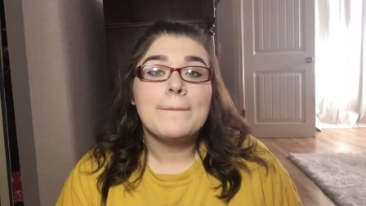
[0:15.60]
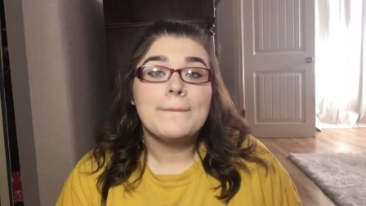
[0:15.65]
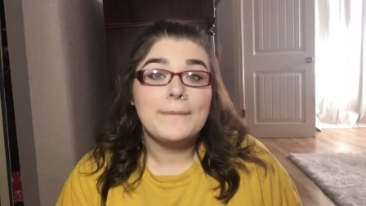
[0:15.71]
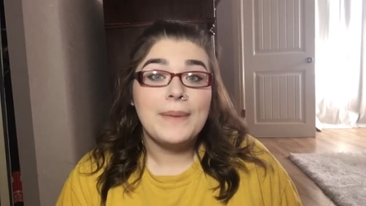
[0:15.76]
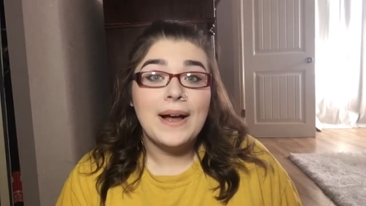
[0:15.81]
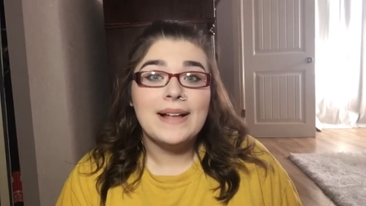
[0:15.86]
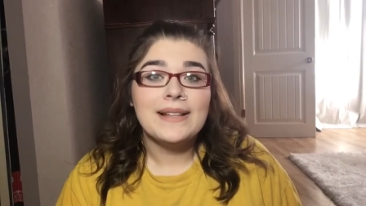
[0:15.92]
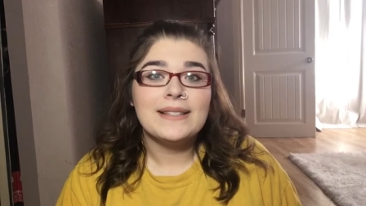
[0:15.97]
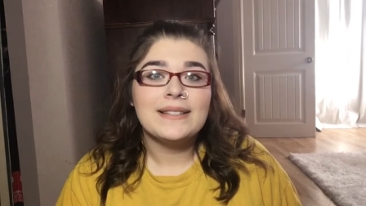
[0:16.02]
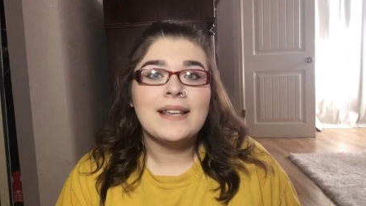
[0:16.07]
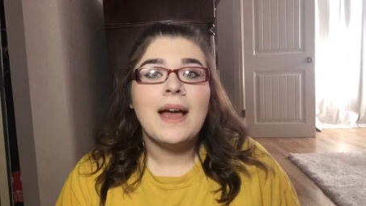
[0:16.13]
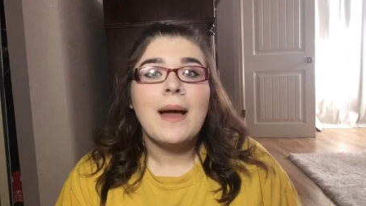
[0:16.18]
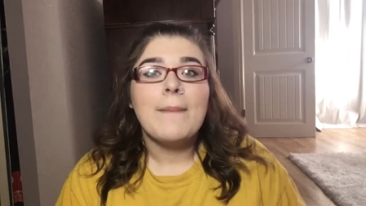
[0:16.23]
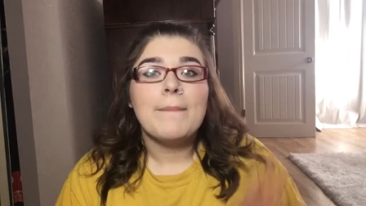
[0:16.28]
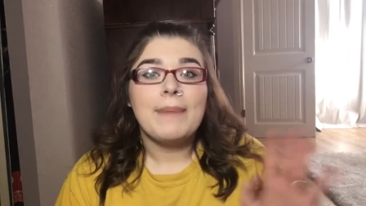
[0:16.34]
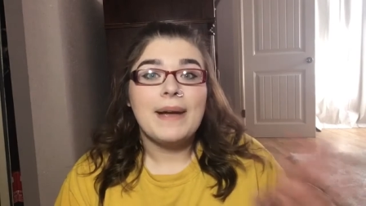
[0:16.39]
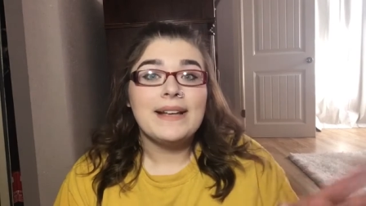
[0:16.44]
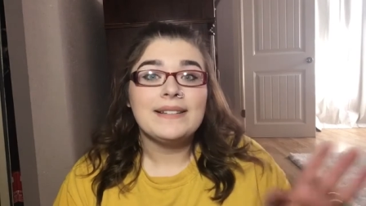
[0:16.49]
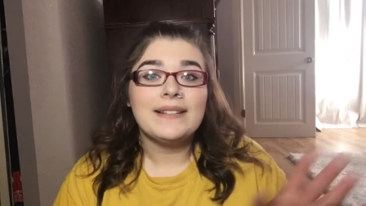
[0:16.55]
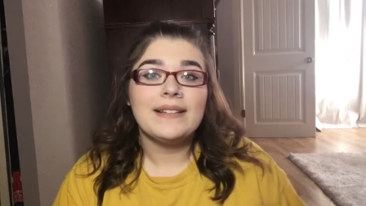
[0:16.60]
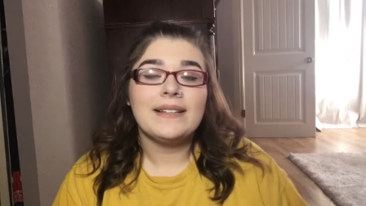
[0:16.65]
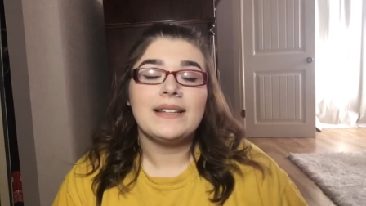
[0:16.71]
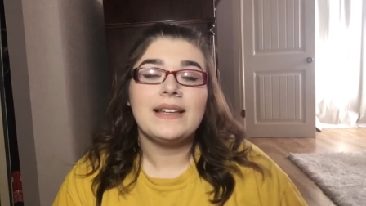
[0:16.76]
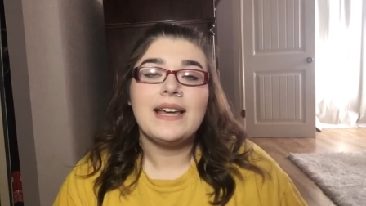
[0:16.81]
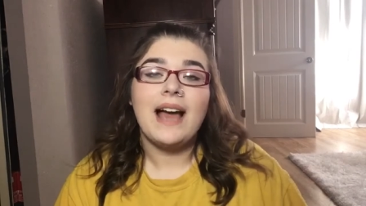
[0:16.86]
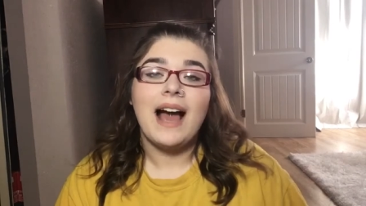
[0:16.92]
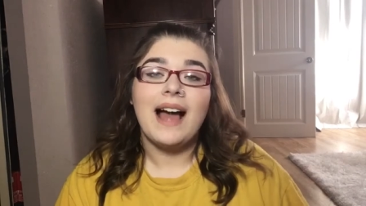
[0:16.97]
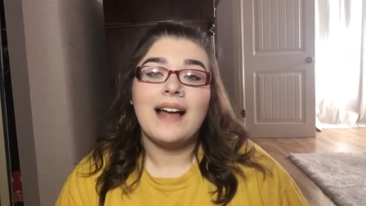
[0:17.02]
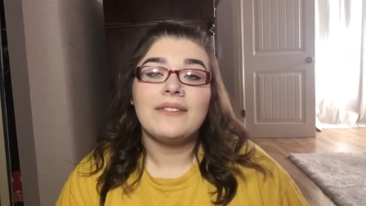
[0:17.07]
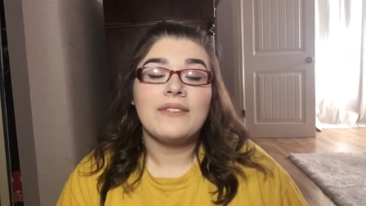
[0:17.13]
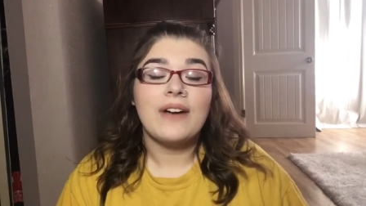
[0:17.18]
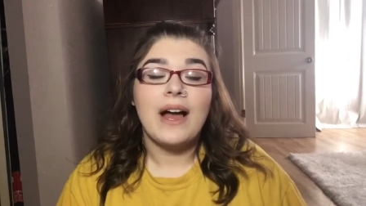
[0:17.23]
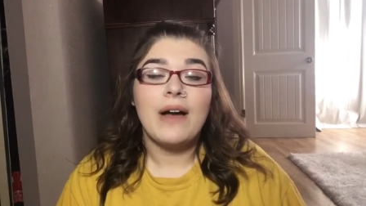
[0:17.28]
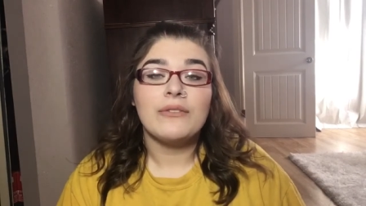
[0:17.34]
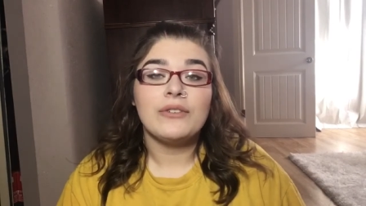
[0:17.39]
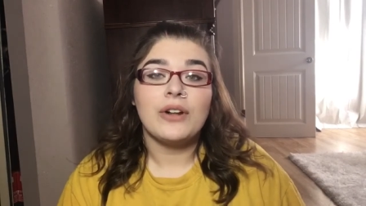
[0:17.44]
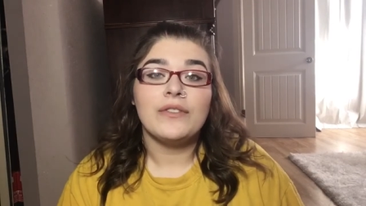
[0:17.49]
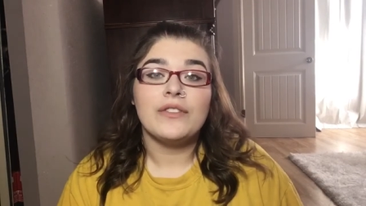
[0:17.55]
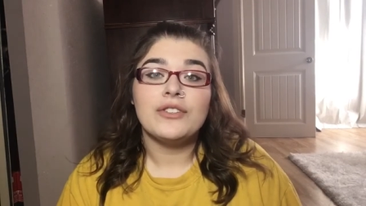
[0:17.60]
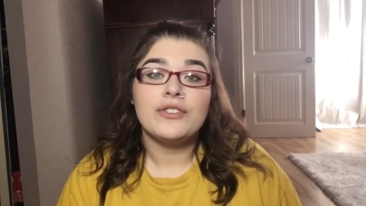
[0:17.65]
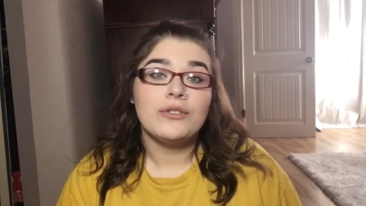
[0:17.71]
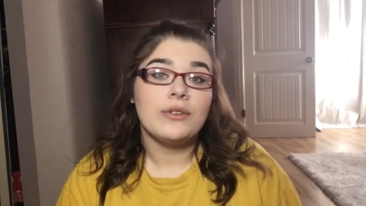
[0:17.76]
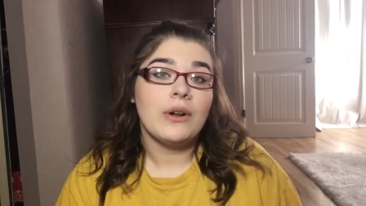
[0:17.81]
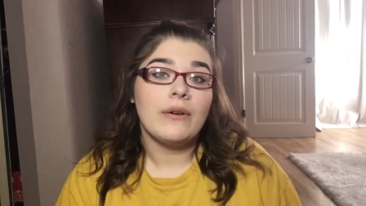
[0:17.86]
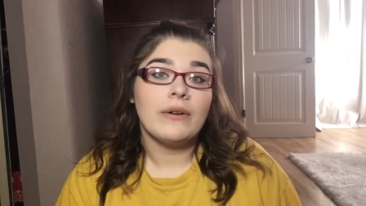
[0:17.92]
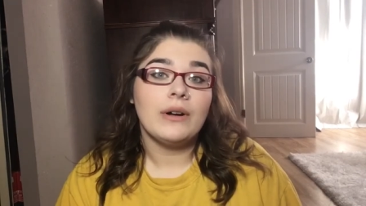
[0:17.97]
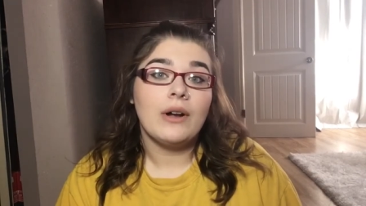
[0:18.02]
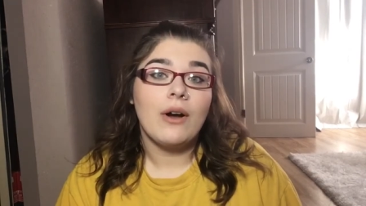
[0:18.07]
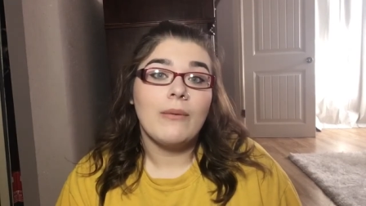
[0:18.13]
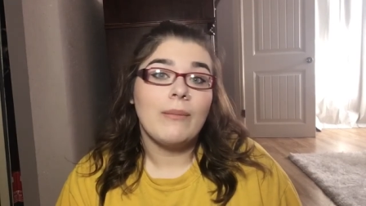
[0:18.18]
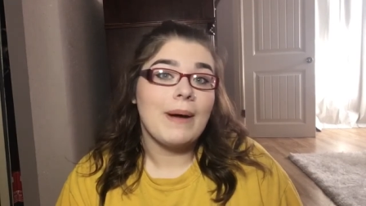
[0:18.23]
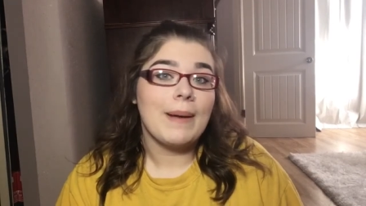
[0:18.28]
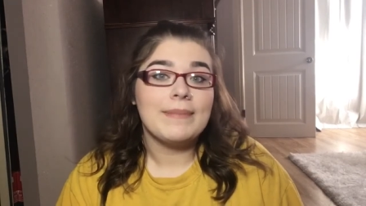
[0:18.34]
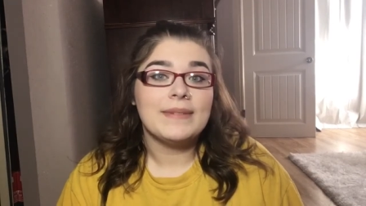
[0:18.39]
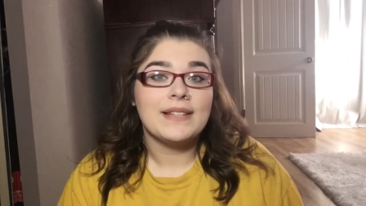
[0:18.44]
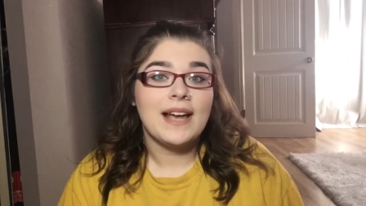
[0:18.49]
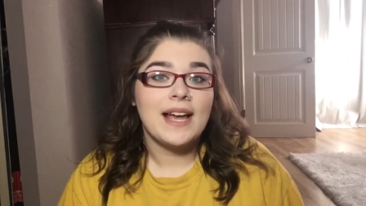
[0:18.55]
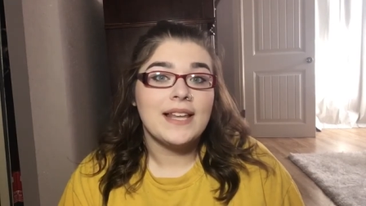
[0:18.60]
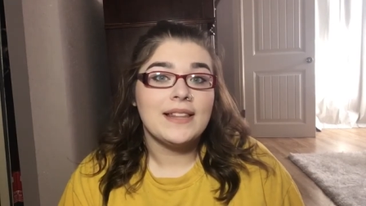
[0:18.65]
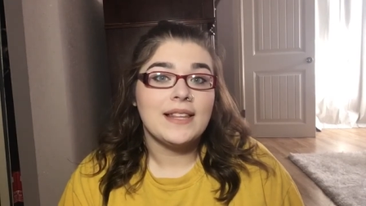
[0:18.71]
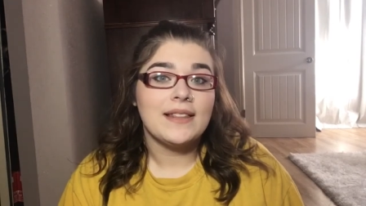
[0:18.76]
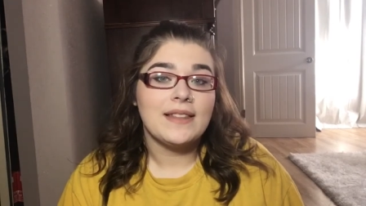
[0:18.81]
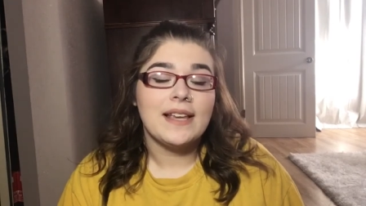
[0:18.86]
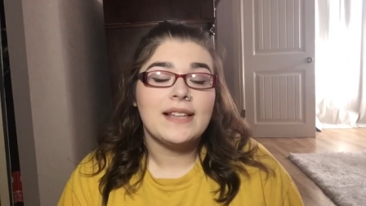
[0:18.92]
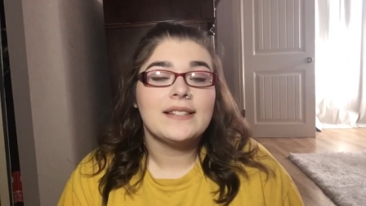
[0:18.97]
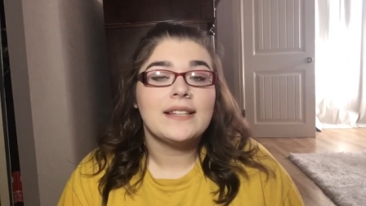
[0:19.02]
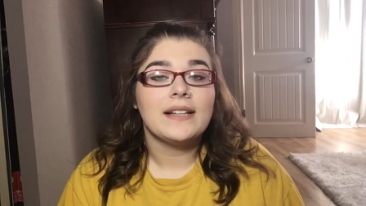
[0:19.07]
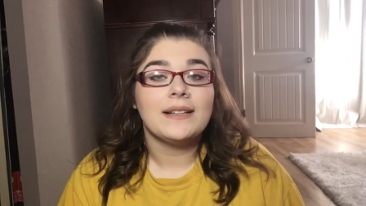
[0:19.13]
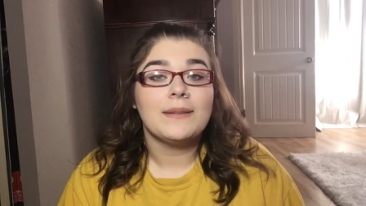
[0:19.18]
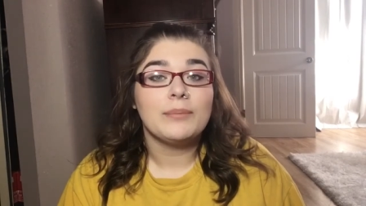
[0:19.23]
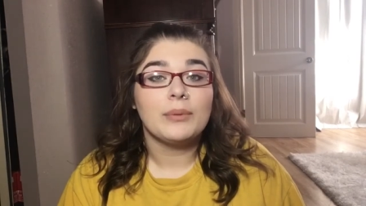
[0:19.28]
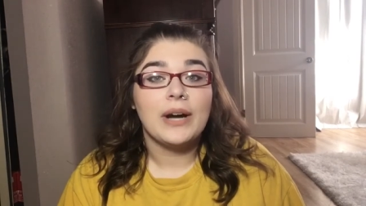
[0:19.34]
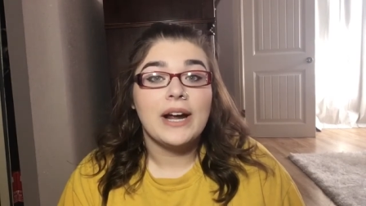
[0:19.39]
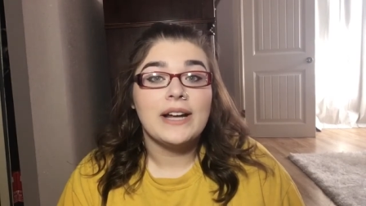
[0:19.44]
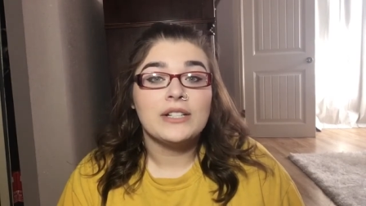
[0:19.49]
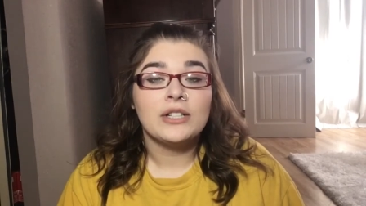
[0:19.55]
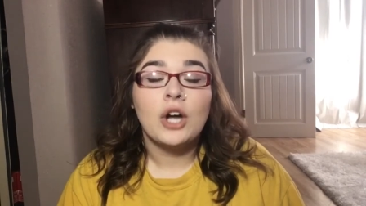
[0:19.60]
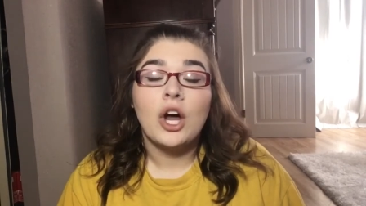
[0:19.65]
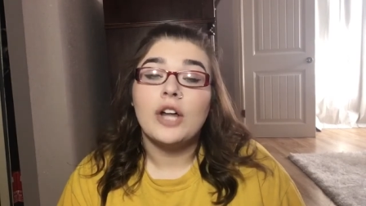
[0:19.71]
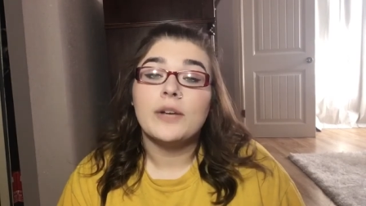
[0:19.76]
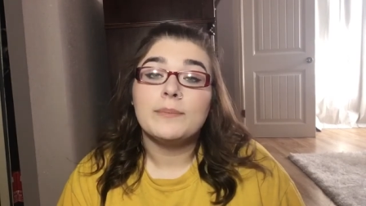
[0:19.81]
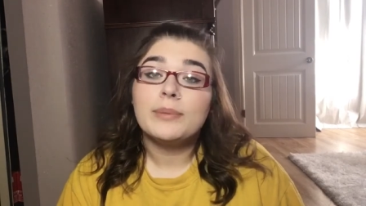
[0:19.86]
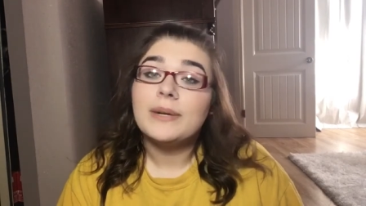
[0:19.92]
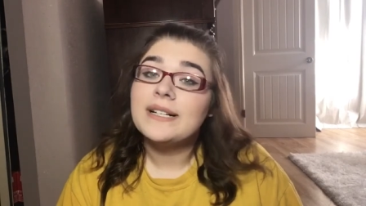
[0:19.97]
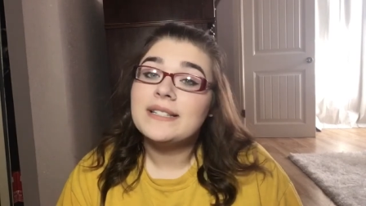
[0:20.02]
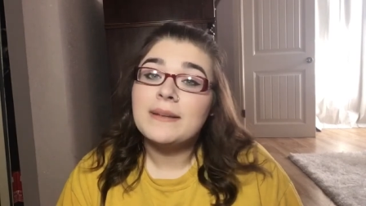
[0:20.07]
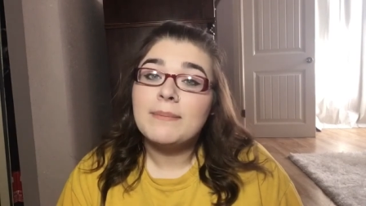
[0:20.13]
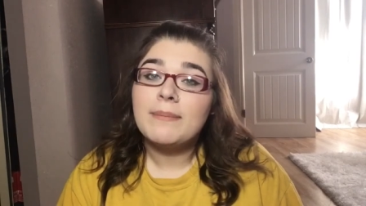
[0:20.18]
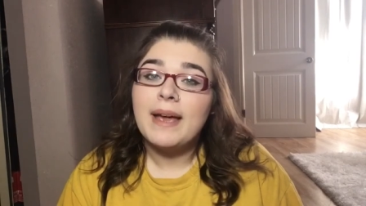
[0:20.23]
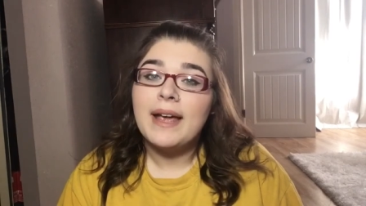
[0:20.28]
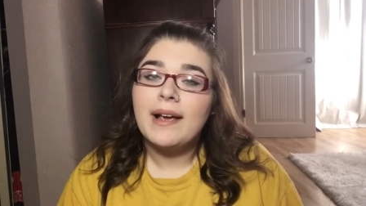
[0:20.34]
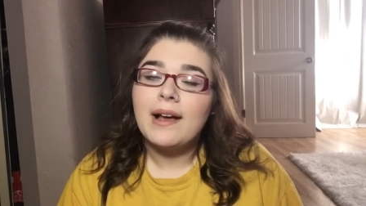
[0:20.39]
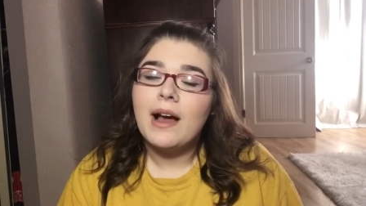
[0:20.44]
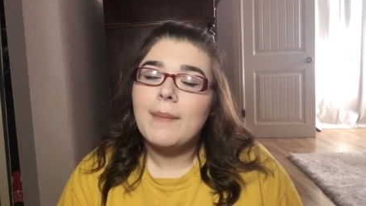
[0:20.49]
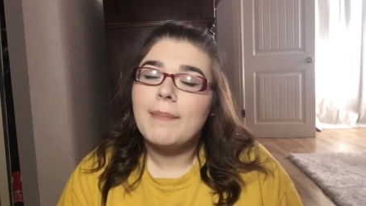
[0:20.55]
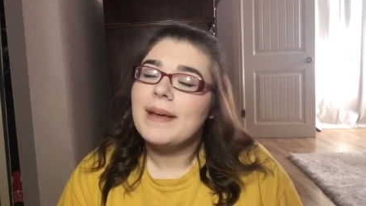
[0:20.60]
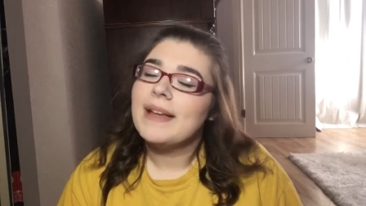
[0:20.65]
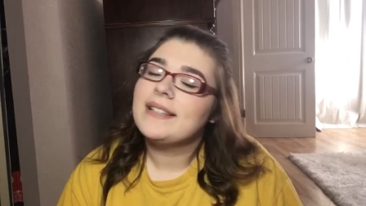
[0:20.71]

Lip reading: But basically I found on the Juno & Co website that they sell a brand called Prism Makeup.